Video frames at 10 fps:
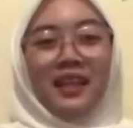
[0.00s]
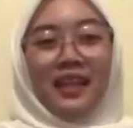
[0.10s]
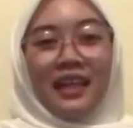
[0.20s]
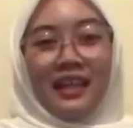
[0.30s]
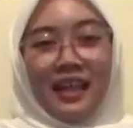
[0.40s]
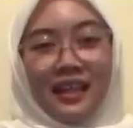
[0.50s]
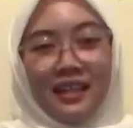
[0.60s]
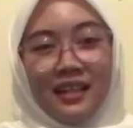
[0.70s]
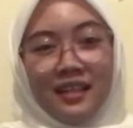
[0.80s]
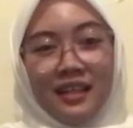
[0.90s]
Then
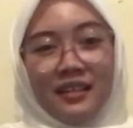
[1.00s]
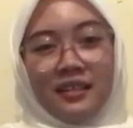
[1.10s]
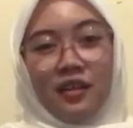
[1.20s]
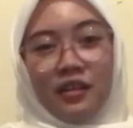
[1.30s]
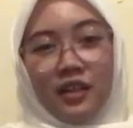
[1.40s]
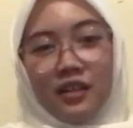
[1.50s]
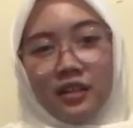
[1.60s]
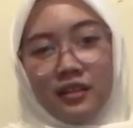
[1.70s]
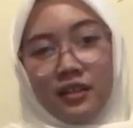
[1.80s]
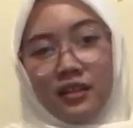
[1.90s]
there is the
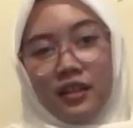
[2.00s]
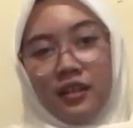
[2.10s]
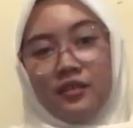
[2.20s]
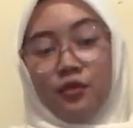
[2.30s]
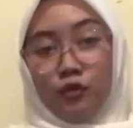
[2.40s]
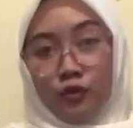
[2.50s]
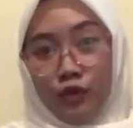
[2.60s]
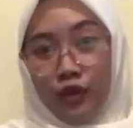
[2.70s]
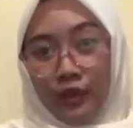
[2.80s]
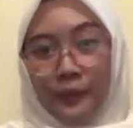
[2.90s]
organizational
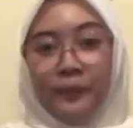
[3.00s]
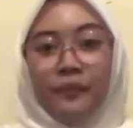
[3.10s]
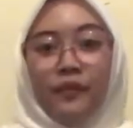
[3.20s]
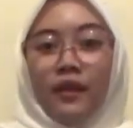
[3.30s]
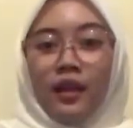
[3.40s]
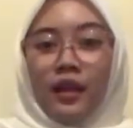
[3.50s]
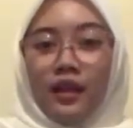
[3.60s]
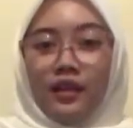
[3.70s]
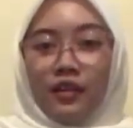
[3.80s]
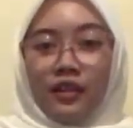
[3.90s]
structure.
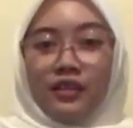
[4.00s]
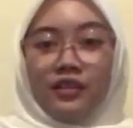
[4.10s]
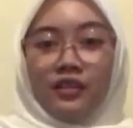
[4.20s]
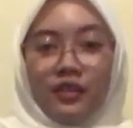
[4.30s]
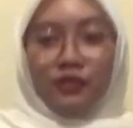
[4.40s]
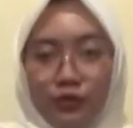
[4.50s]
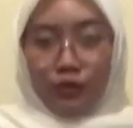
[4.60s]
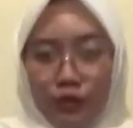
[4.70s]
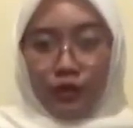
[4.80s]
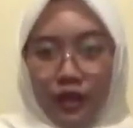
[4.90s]
The organizational
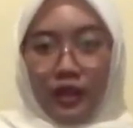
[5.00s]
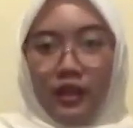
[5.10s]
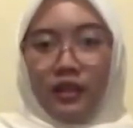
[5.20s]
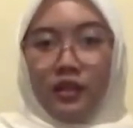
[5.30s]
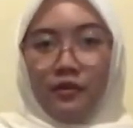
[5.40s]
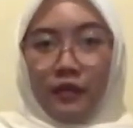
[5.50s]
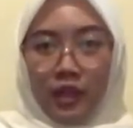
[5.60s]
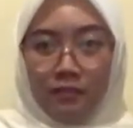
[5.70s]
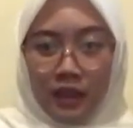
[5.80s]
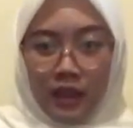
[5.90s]
structure in the
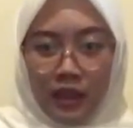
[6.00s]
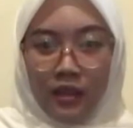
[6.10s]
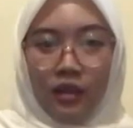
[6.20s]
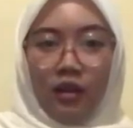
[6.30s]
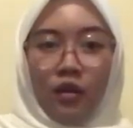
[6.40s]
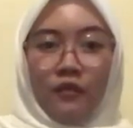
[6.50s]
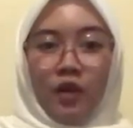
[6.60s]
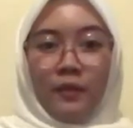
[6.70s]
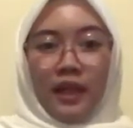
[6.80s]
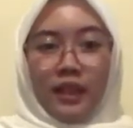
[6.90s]
development of
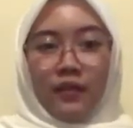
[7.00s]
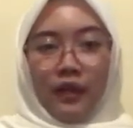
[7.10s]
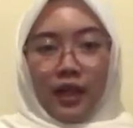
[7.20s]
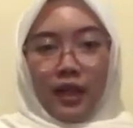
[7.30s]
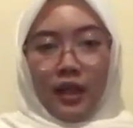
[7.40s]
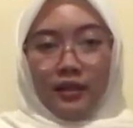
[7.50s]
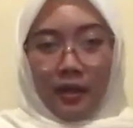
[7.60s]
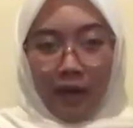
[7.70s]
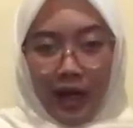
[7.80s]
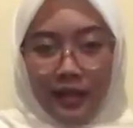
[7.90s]
cooperative and
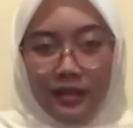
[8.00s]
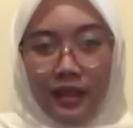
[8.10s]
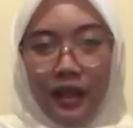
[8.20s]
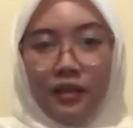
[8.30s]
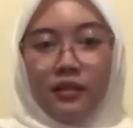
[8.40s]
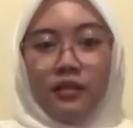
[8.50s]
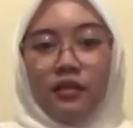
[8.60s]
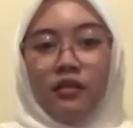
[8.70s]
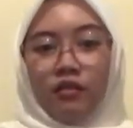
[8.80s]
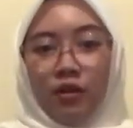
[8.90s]
SMEs at the
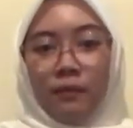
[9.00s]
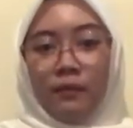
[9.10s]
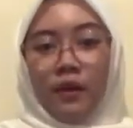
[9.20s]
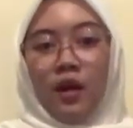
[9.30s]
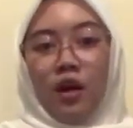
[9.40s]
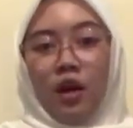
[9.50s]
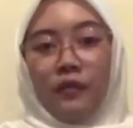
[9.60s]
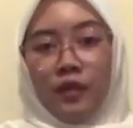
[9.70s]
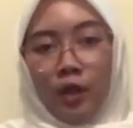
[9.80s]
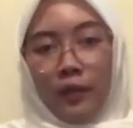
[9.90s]
top of
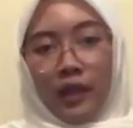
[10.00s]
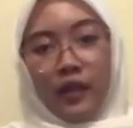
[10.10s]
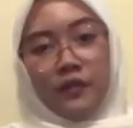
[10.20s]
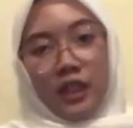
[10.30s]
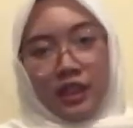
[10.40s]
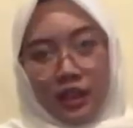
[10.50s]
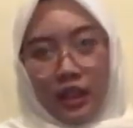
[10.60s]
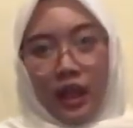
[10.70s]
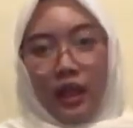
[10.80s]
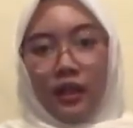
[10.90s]
the cooperative
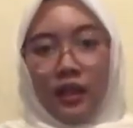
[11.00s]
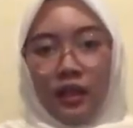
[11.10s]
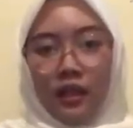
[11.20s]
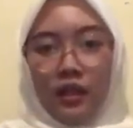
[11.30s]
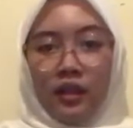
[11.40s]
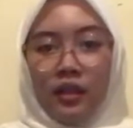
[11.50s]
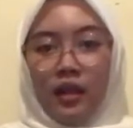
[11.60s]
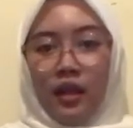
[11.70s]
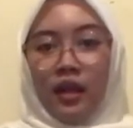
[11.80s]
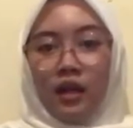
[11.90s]
section and the
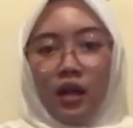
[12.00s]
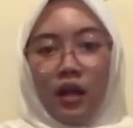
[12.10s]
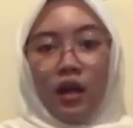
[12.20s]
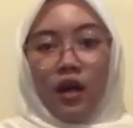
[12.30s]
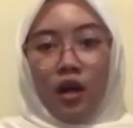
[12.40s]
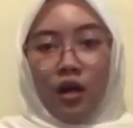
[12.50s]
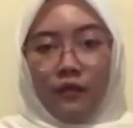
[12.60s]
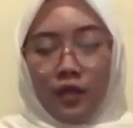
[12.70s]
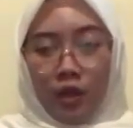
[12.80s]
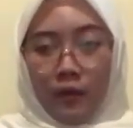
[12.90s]
head of
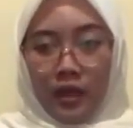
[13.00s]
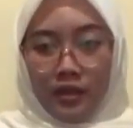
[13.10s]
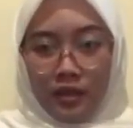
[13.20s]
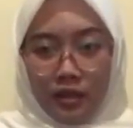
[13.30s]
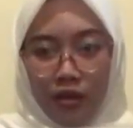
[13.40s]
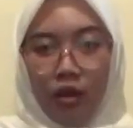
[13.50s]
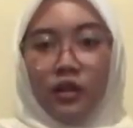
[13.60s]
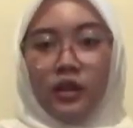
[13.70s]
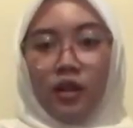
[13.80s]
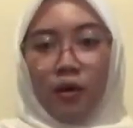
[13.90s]
the
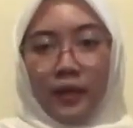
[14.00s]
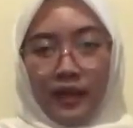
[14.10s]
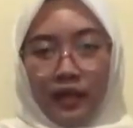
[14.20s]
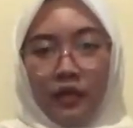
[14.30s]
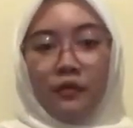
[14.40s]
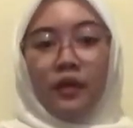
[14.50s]
cooperative.